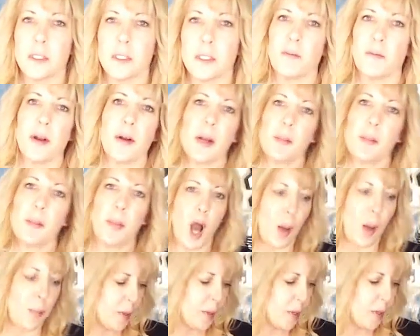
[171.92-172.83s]
it's very
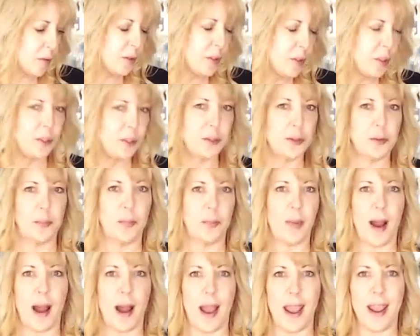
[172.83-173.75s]
popular to
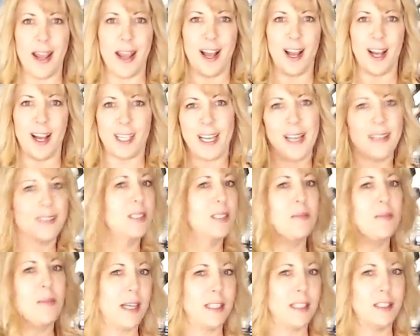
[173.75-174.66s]
buy a
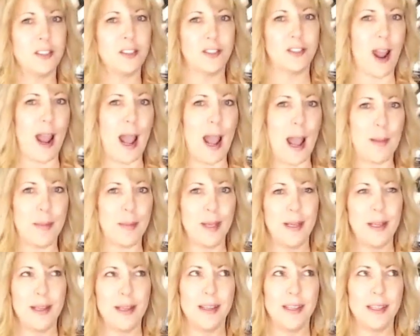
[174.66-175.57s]
customized strap.
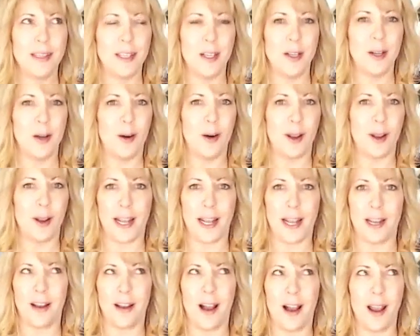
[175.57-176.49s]
You know,
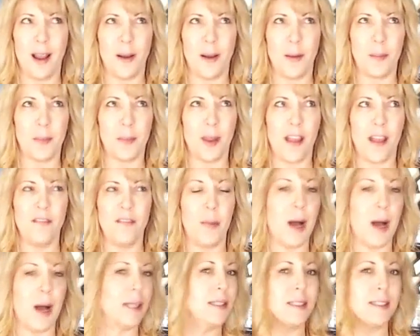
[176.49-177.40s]
like I um I've
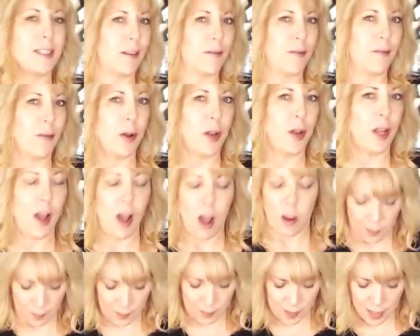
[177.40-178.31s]
bought several
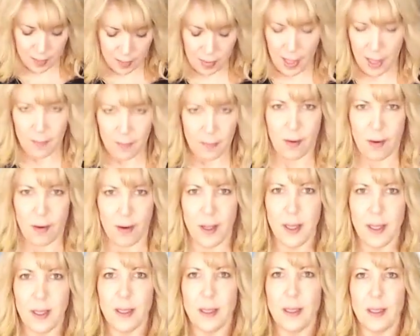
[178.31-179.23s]
off of eBay for
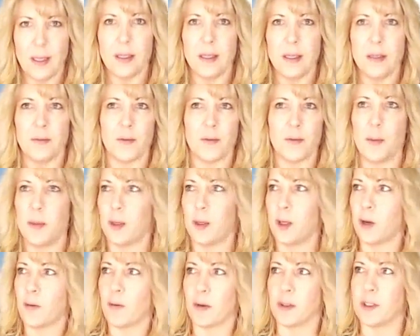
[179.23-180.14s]
from
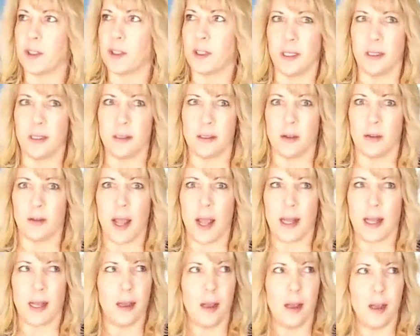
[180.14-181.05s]
overseas. They're
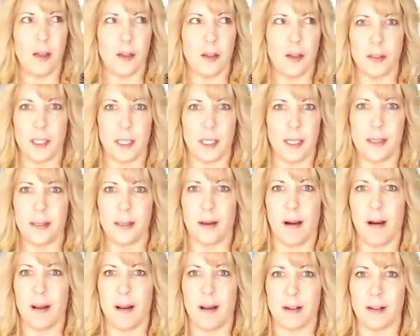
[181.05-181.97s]
like under ten
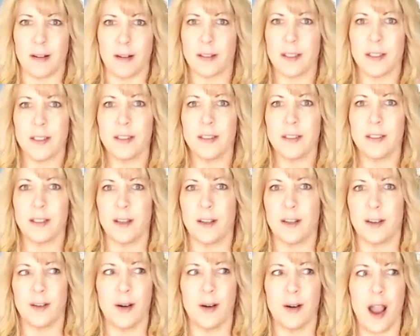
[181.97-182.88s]
dollars.
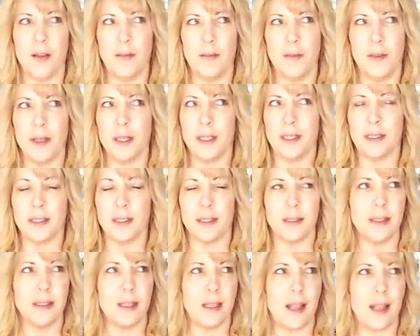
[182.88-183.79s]
So I've
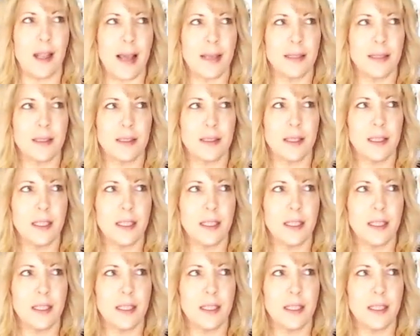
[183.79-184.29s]
the last